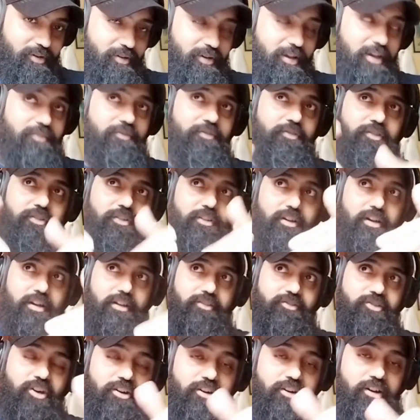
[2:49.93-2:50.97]
if a
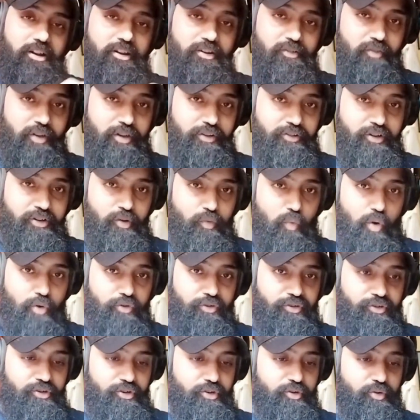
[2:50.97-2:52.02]
general investor
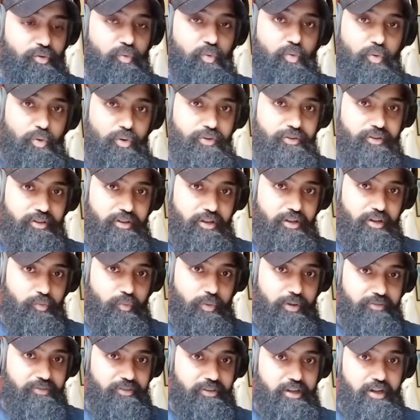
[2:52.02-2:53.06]
wants to do, who is in the
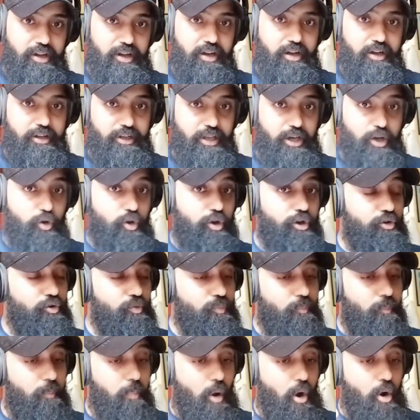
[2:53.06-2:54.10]
US, they're going to
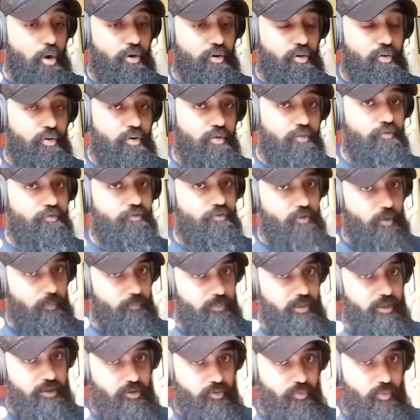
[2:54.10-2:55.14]
borrow from
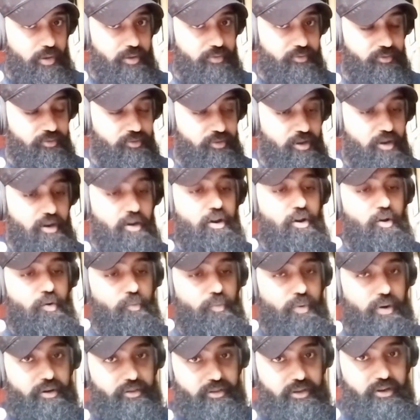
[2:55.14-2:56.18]
the US
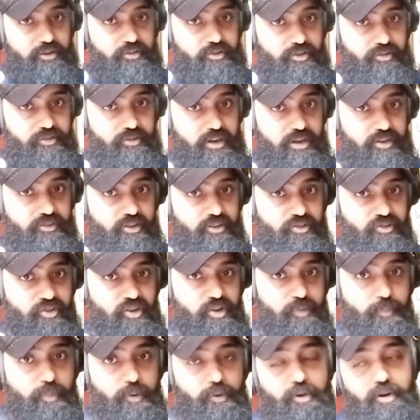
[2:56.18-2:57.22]
where the interest rates are
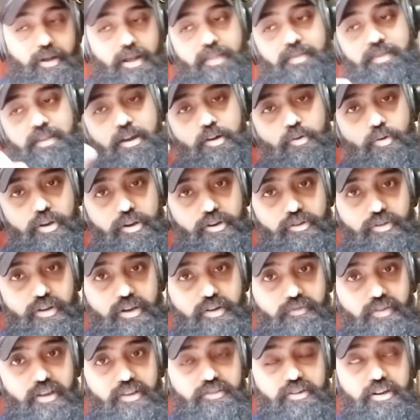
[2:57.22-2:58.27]
cheaper, and they're going to
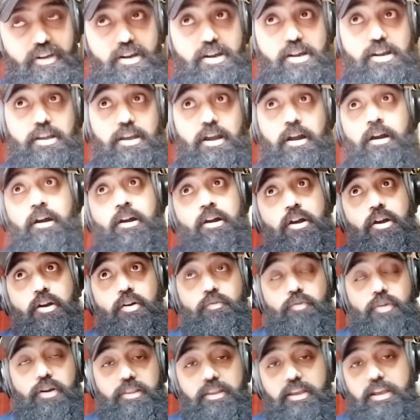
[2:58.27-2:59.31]
invest in India
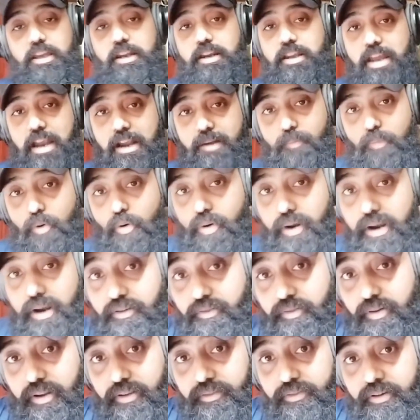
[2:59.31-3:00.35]
where they can get more
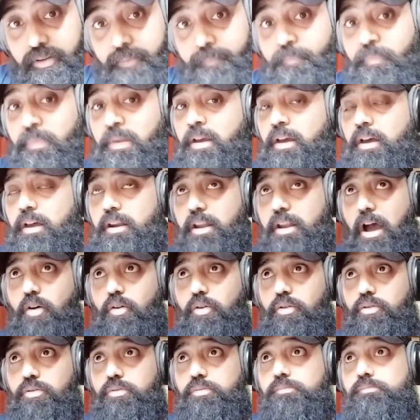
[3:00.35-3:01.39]
interest.
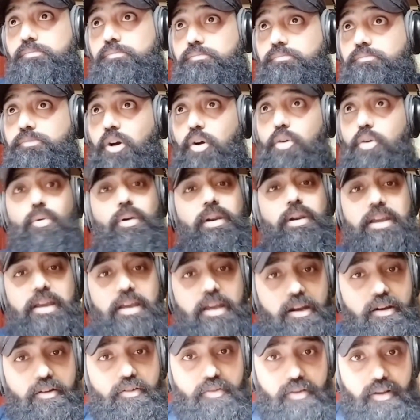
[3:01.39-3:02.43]
Now, not
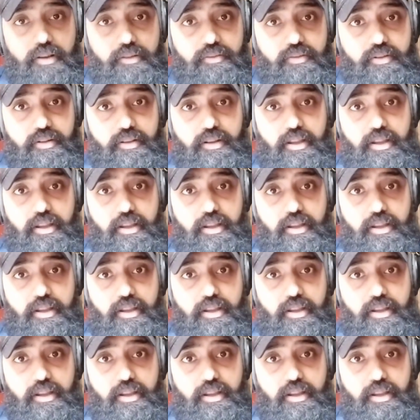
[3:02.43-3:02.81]
only interest,